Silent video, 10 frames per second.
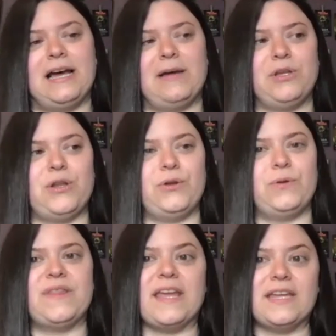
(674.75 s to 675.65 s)
You know,
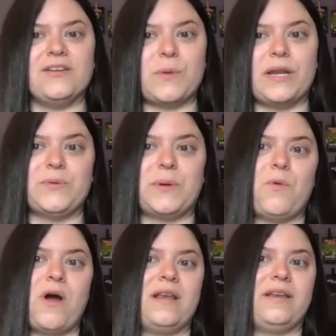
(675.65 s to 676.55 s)
you'd think in
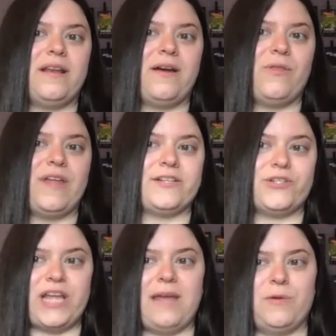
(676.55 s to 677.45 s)
2021, you know, the
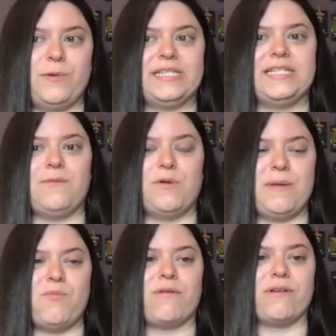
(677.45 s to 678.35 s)
entertainment we see would
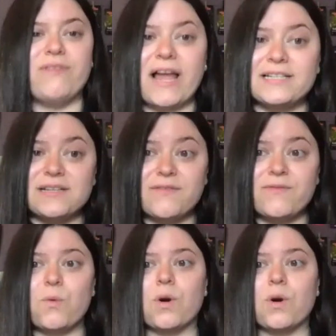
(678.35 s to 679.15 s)
be more reflective of the